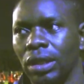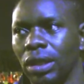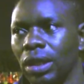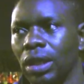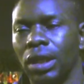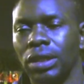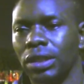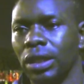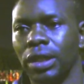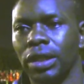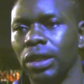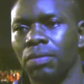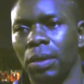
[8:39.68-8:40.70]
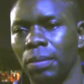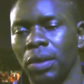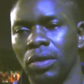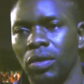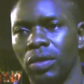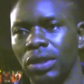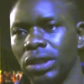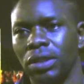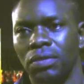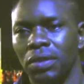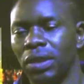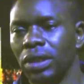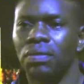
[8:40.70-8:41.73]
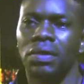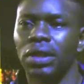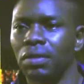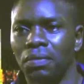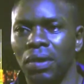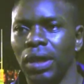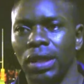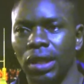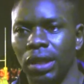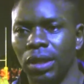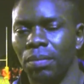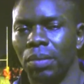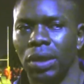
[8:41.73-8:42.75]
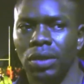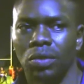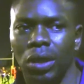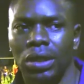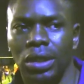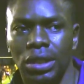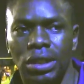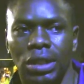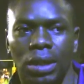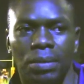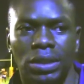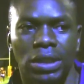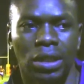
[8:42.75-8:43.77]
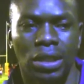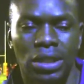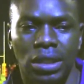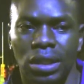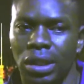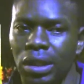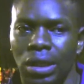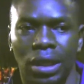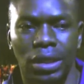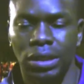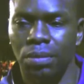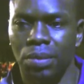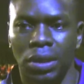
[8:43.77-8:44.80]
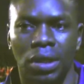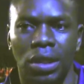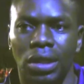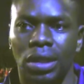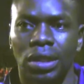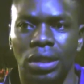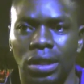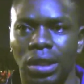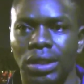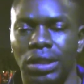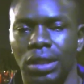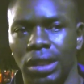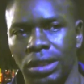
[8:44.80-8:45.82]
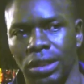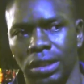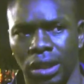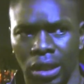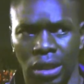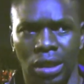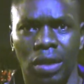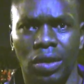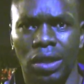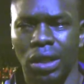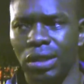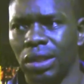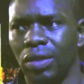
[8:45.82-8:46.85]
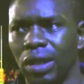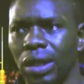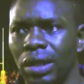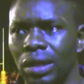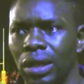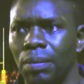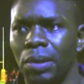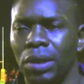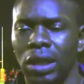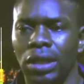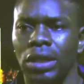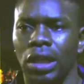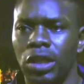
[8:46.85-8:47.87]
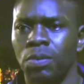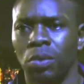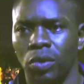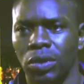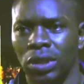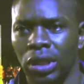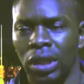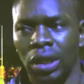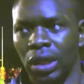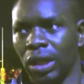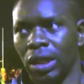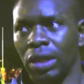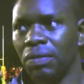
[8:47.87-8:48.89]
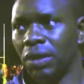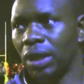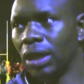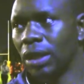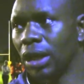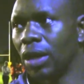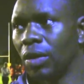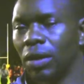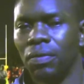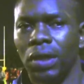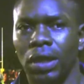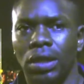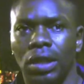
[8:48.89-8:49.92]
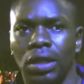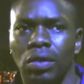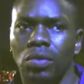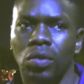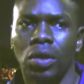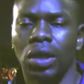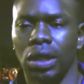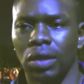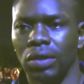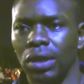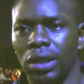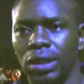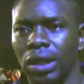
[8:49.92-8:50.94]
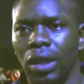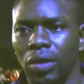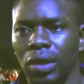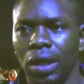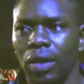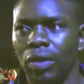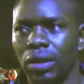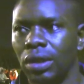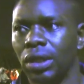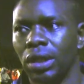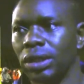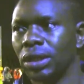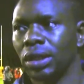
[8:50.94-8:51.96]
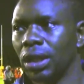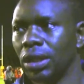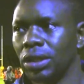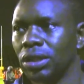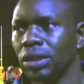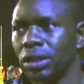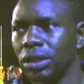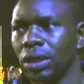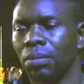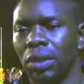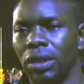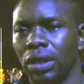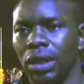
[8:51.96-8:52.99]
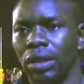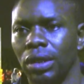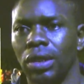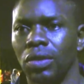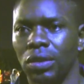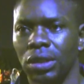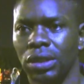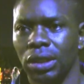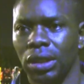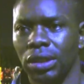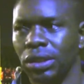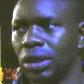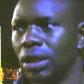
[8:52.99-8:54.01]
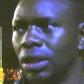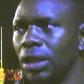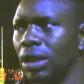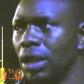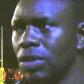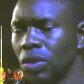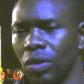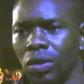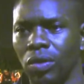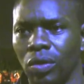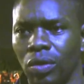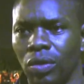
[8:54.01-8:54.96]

the girls, they never be on TV, even the final. But what SA Rugby did this, that's a brilliant thing. That's a nice thing. Now the girls, they've been getting exposed. Even now, if they walk around in the town now, they say Jesus, someone they notice us. I say, hey, I saw you